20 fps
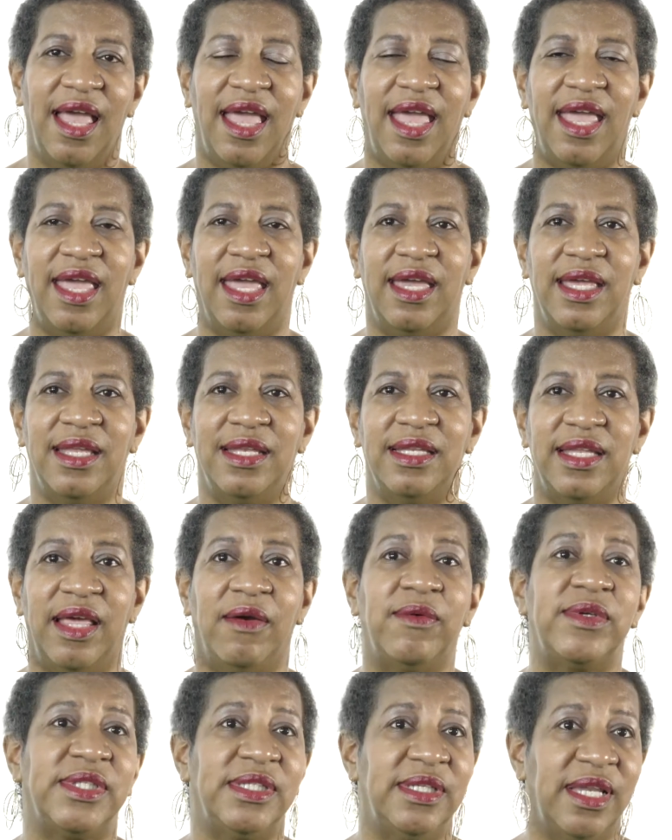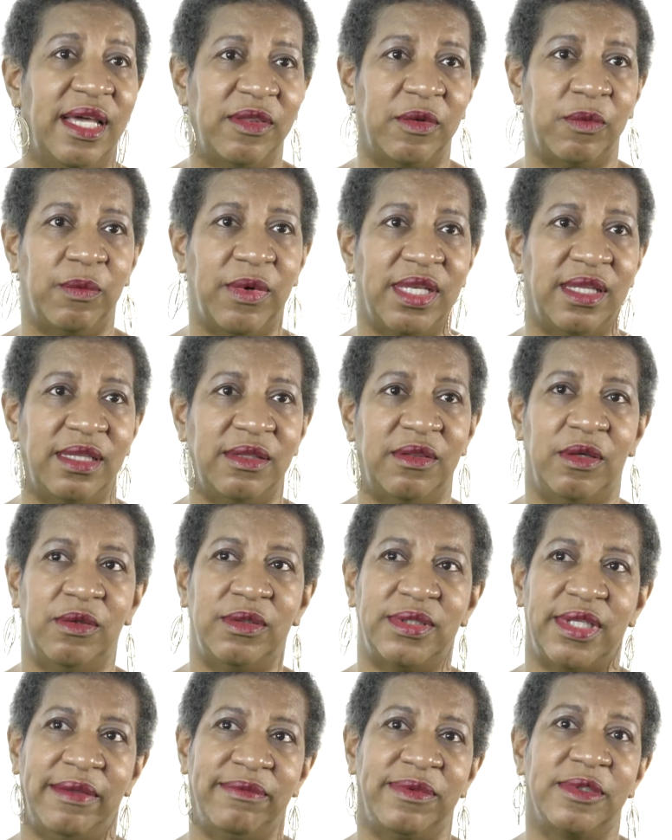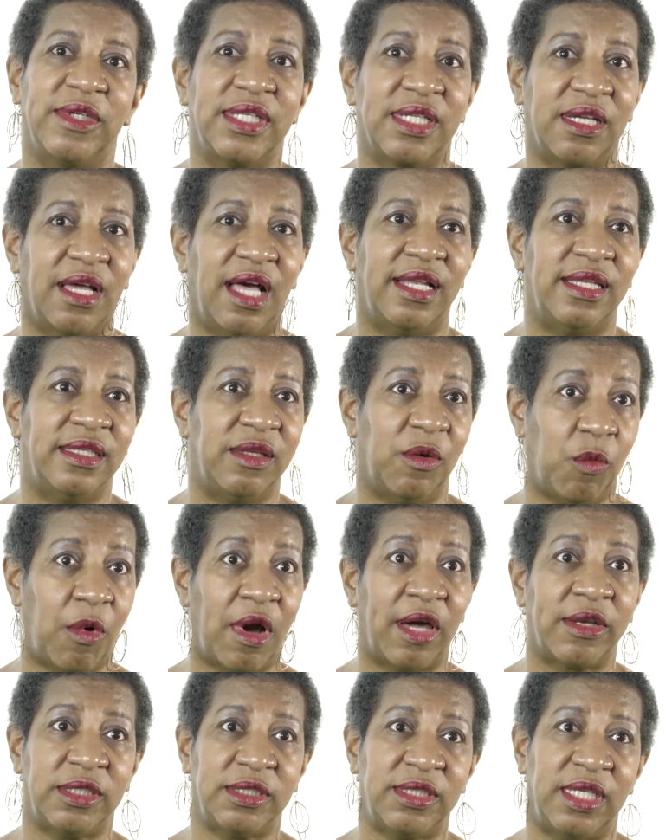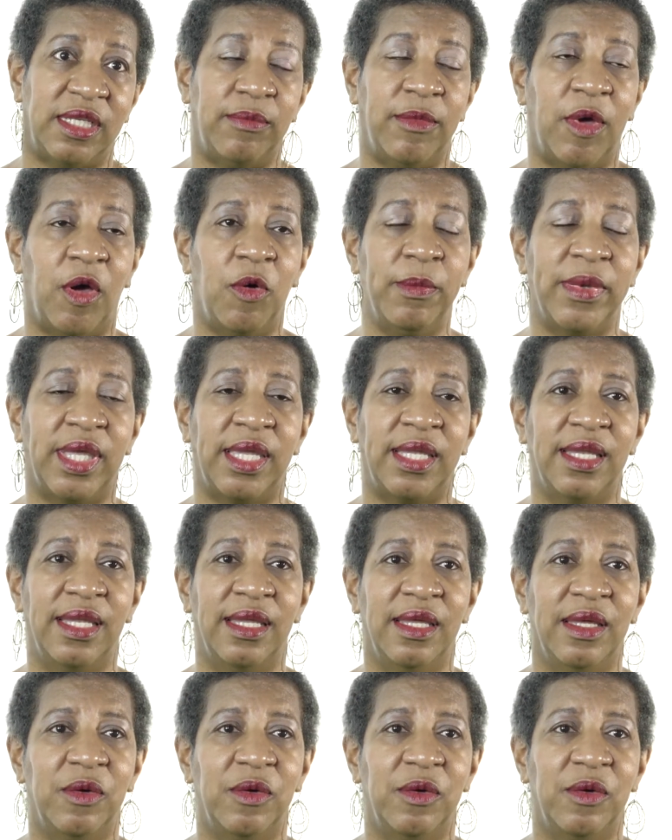And that was another one of those, I'm going to call it a watershed moment,